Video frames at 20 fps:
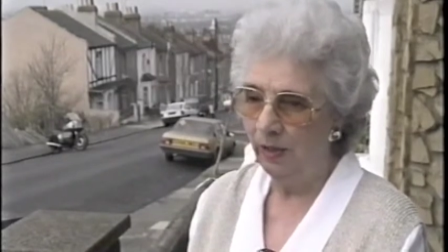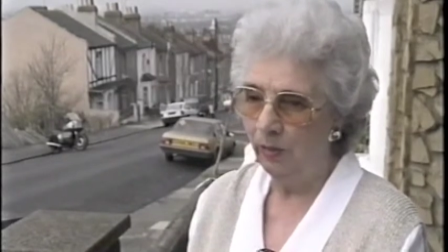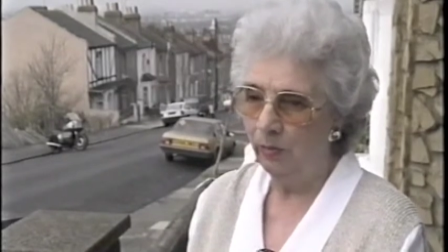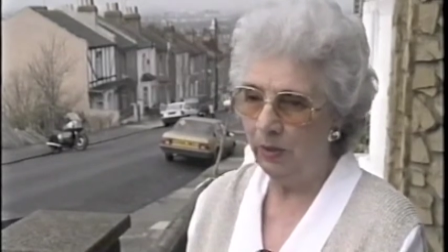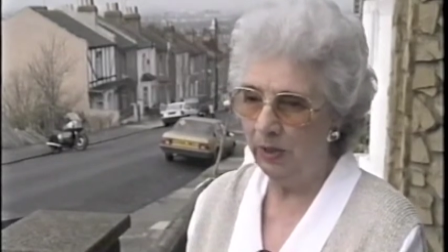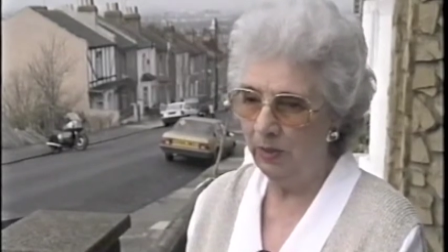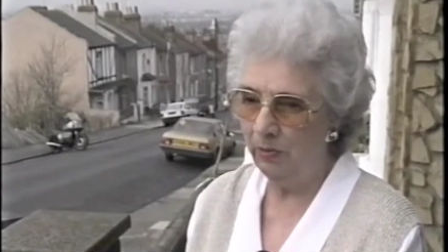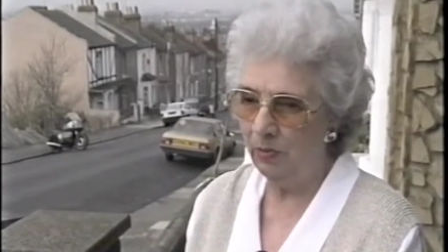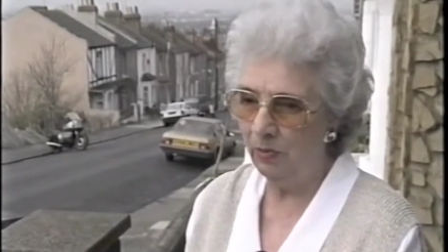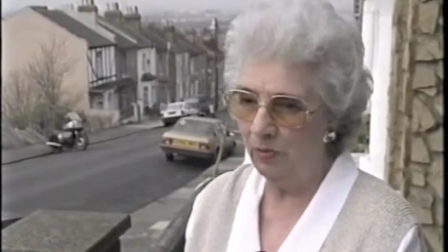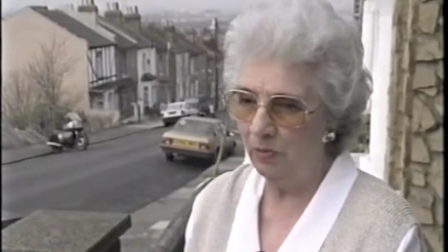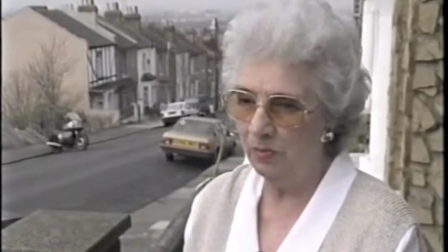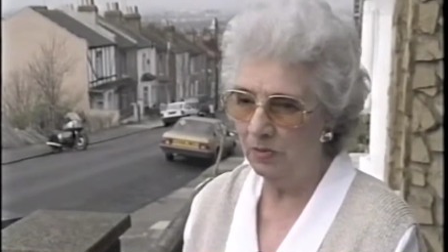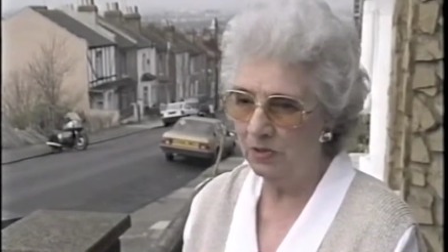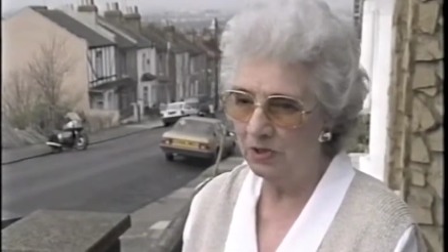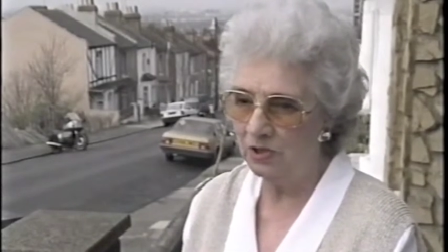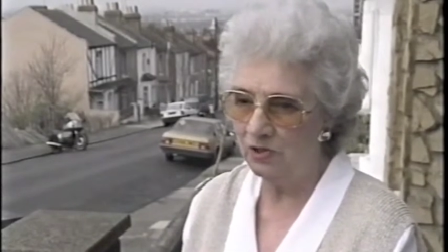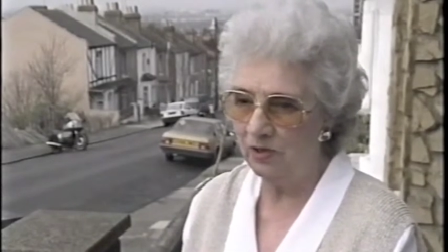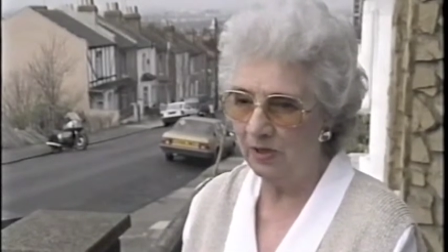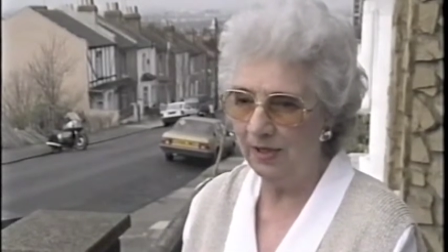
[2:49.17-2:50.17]
people were
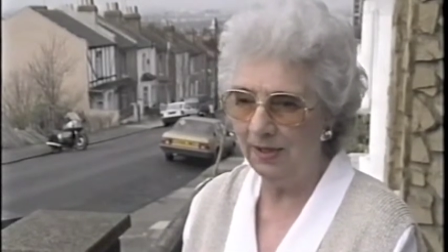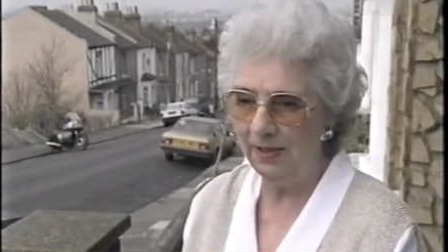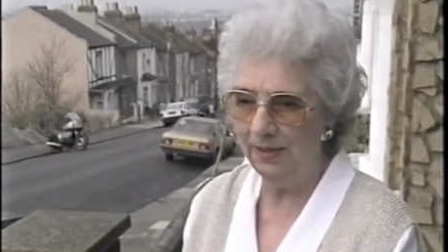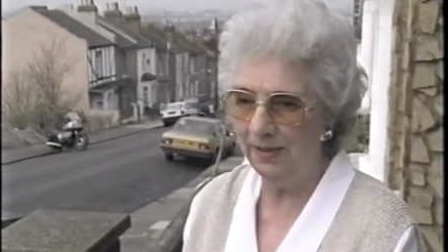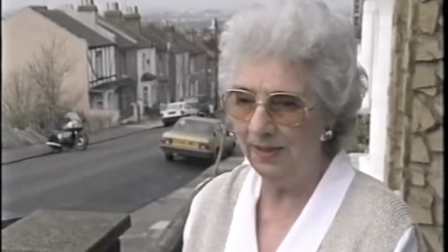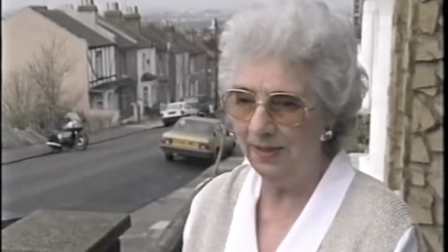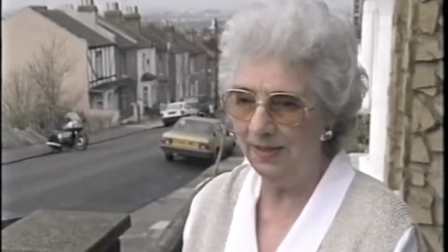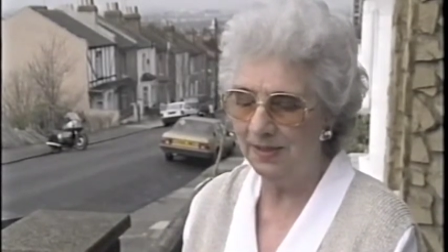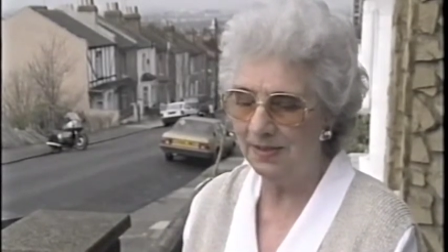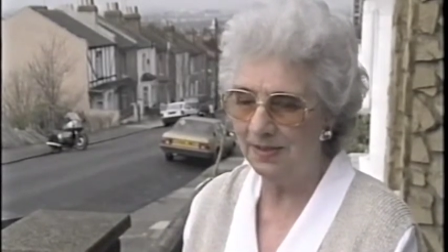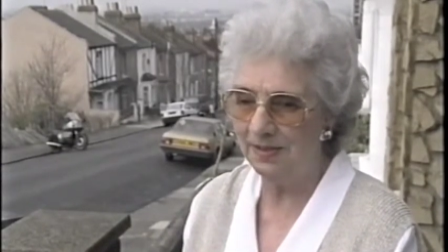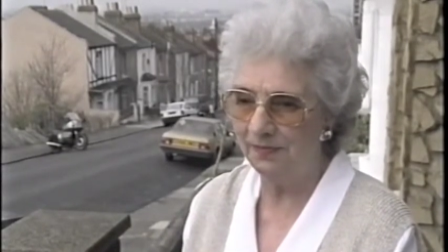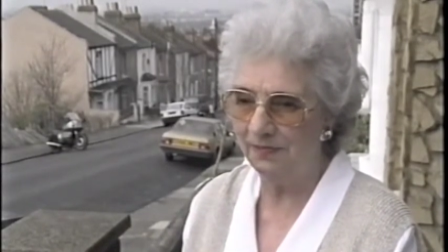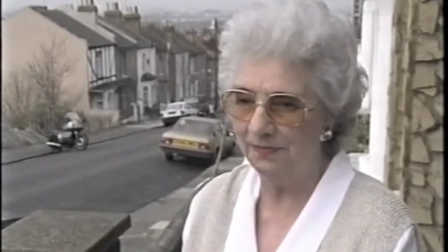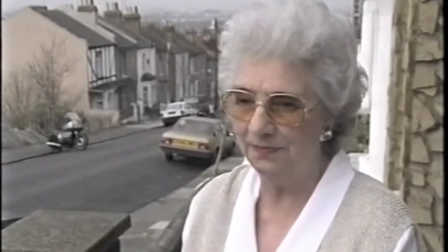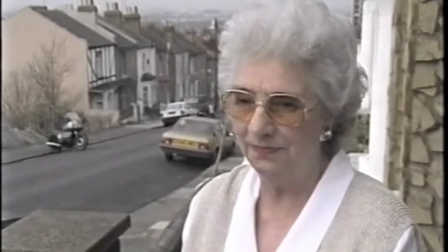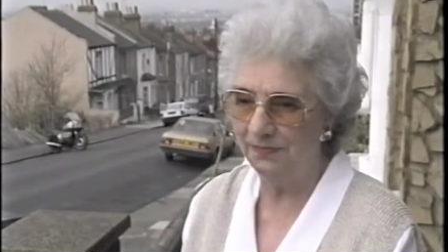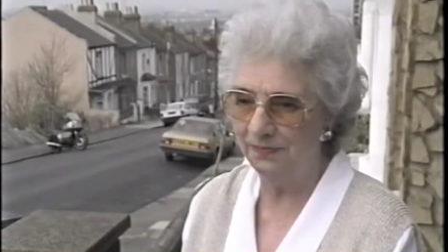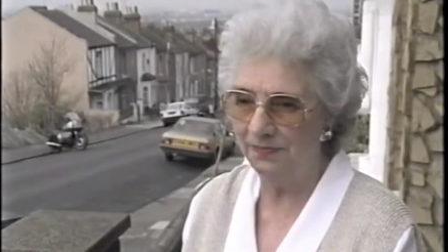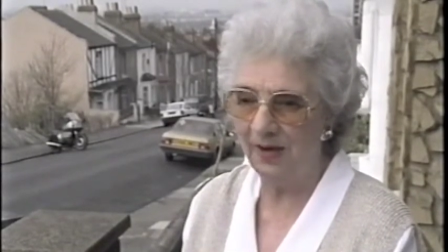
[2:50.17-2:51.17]
stringing these
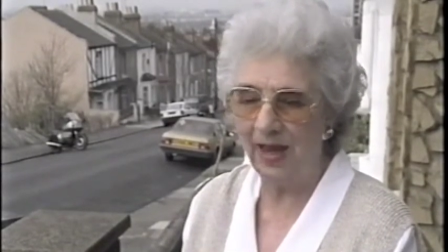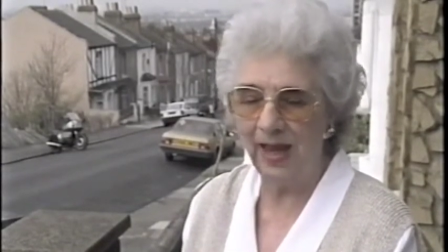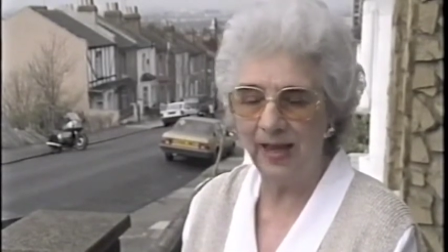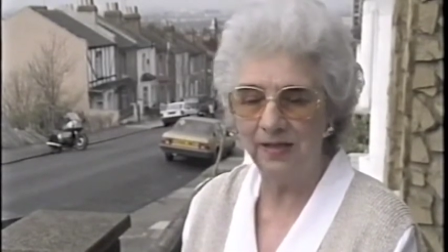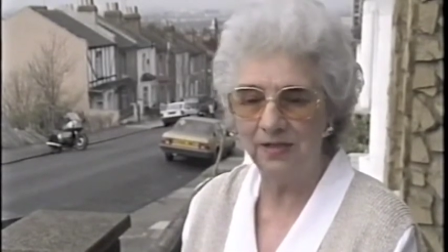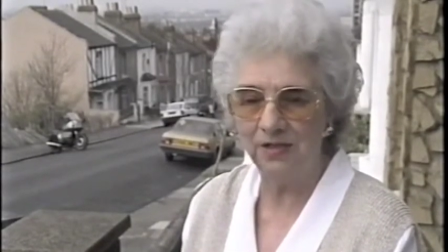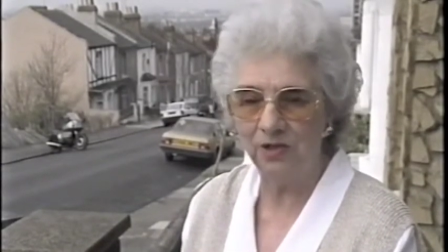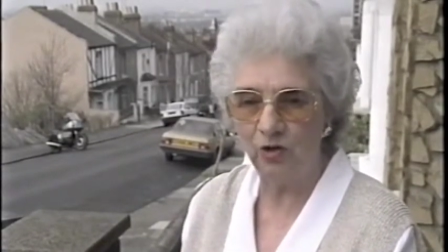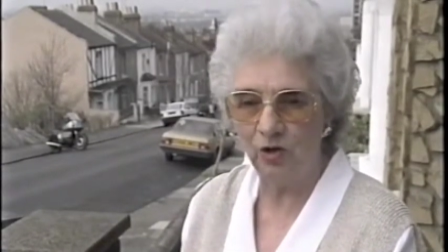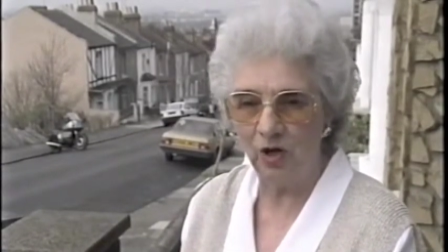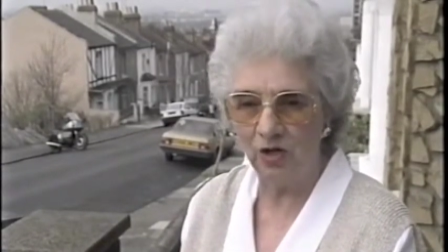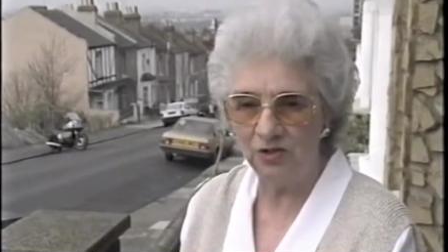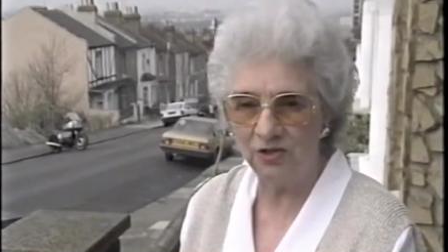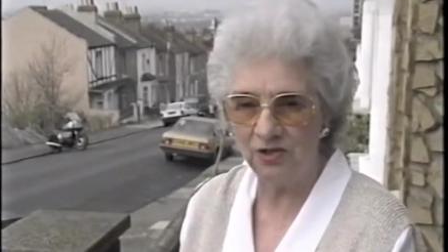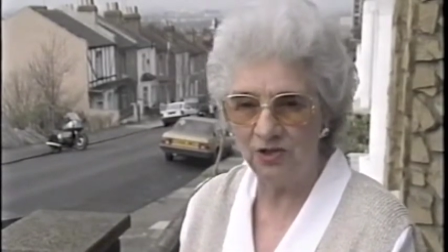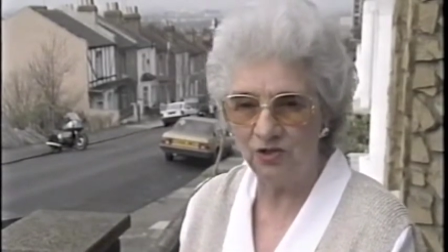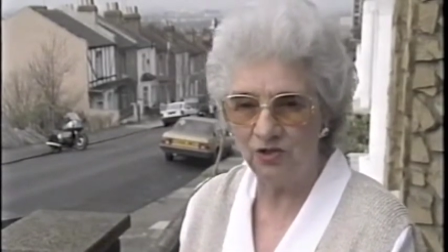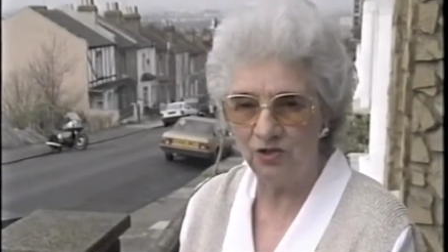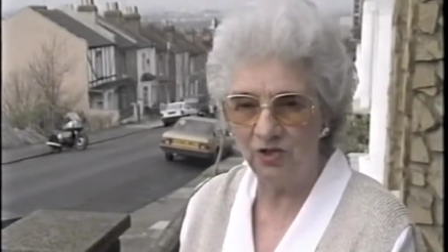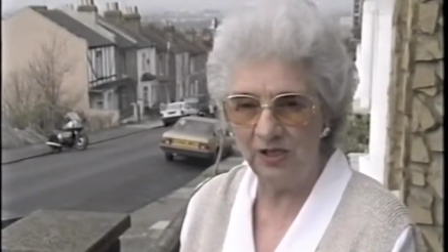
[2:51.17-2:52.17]
flags across
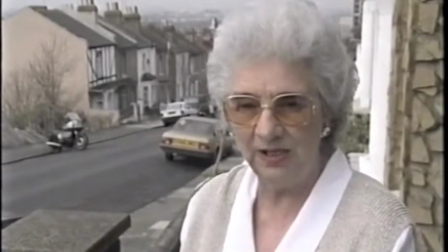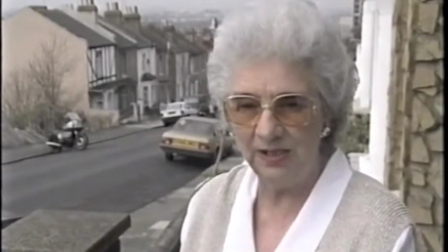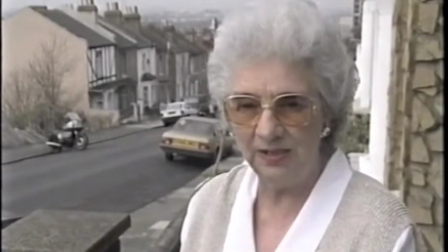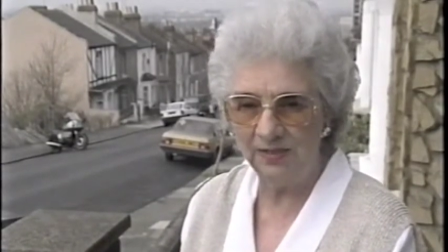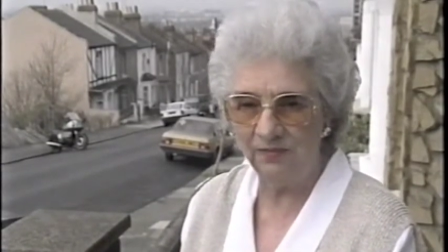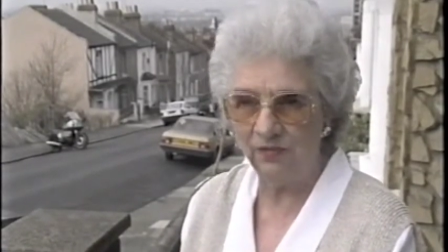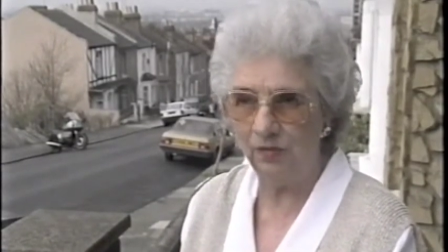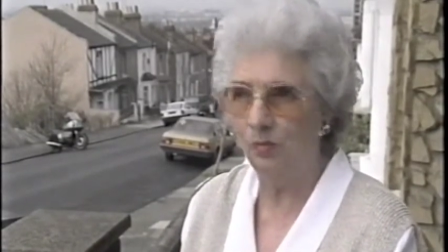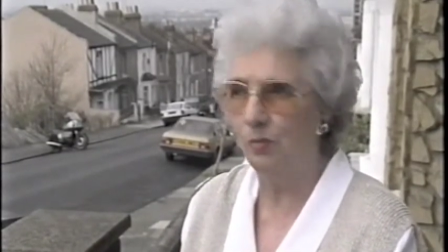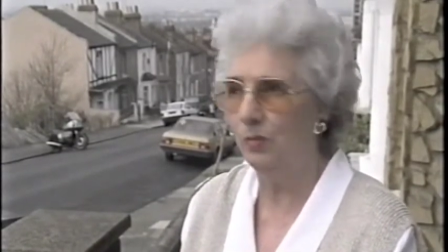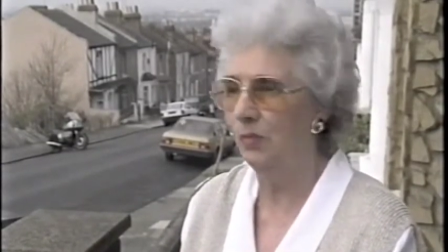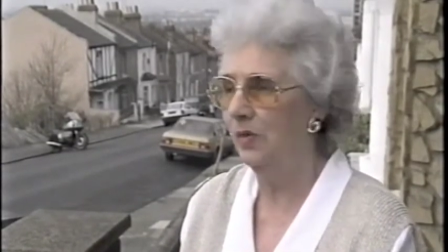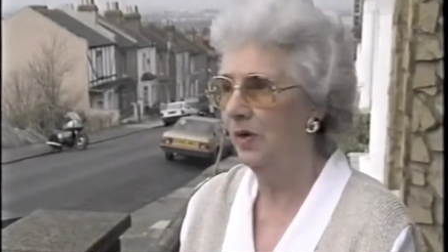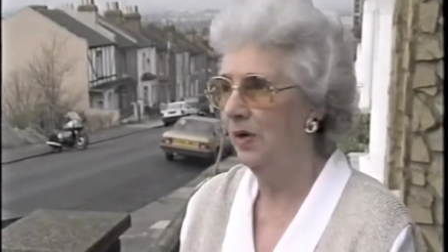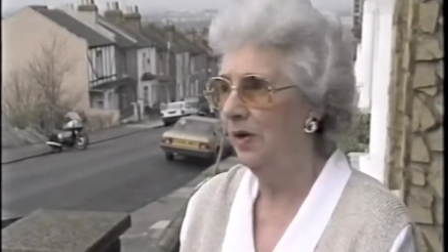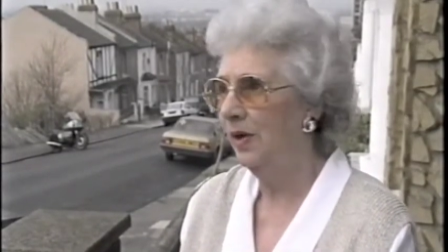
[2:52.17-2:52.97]
the streets from